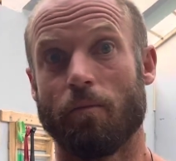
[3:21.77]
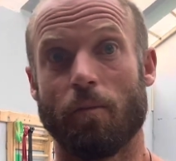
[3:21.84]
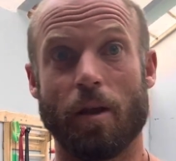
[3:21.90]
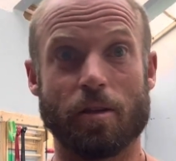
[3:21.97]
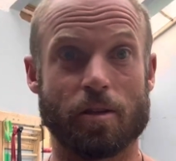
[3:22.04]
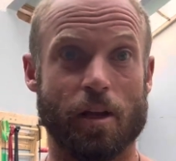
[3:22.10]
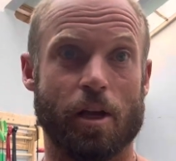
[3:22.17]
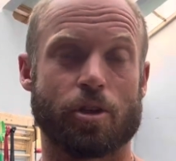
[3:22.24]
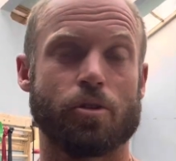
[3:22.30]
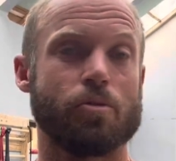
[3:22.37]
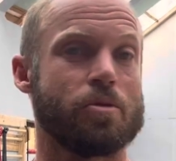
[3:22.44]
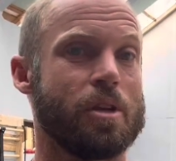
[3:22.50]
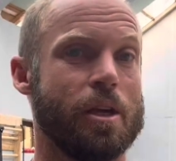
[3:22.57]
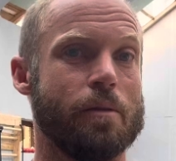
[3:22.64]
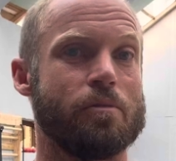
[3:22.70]
international
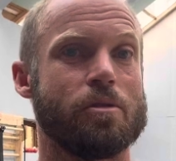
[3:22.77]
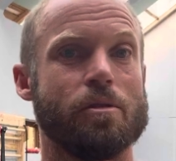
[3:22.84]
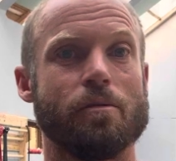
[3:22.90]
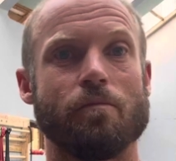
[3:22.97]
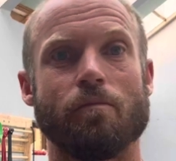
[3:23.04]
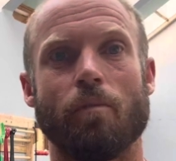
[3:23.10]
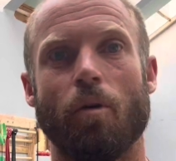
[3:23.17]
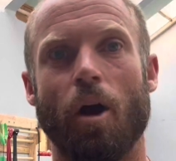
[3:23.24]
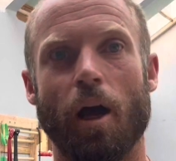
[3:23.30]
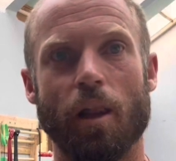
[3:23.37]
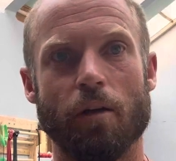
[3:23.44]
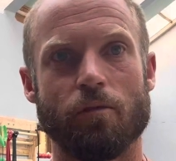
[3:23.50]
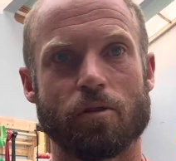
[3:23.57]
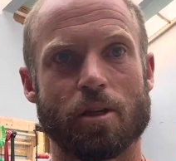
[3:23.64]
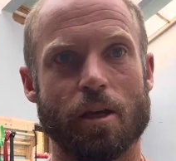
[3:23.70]
teams and
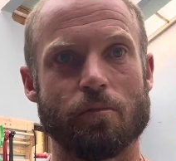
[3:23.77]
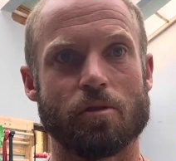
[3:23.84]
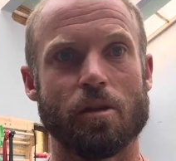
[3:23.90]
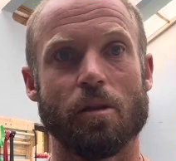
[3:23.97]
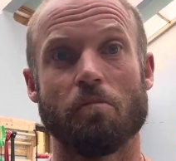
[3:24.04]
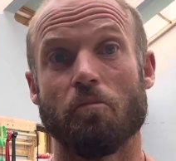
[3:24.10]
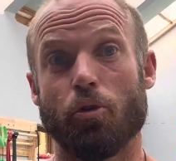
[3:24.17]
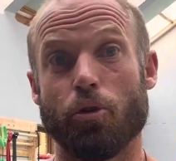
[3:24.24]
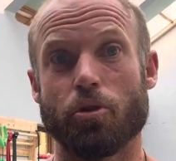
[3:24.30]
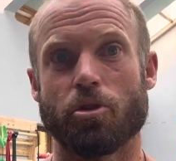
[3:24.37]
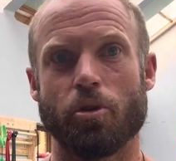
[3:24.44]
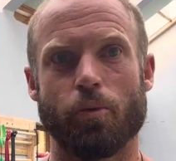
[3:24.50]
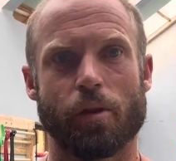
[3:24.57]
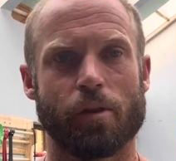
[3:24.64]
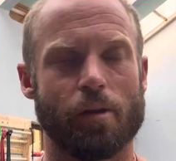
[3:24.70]
high-level teams that used
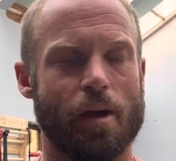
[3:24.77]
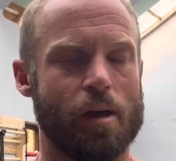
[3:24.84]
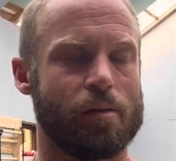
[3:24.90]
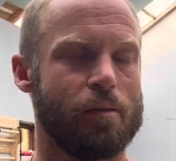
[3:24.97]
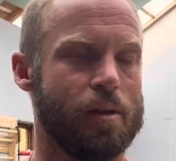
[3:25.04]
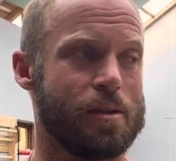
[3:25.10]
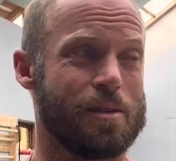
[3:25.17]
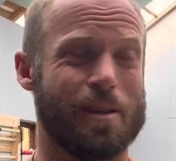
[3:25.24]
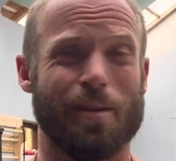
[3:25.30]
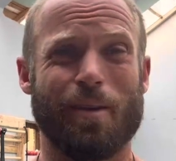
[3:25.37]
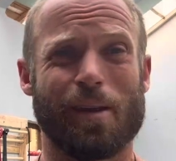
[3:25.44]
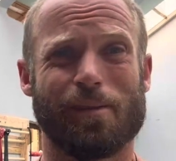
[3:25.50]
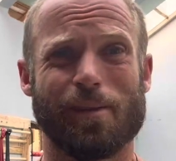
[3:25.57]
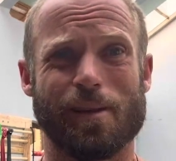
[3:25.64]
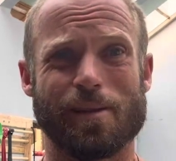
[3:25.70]
it with their athletes, and their
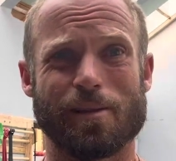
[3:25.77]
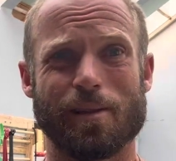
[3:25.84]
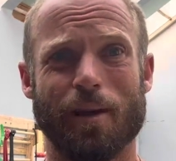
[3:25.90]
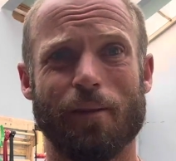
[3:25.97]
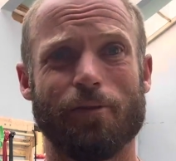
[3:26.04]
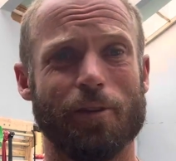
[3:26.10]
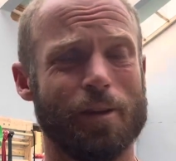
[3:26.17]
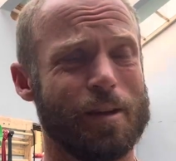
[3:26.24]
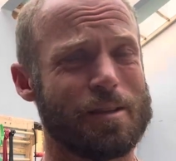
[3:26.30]
athletes loved it.